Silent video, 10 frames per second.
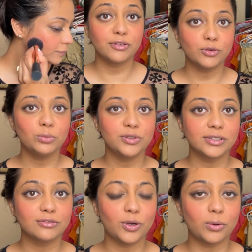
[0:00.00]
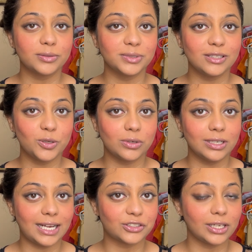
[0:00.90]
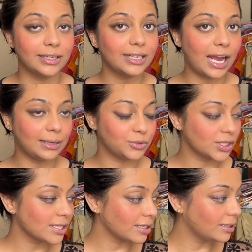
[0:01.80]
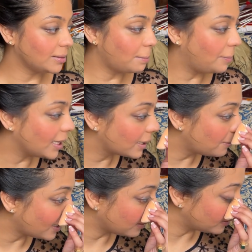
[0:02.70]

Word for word: Before moving forward with the lower lash line, I'm just gonna bake my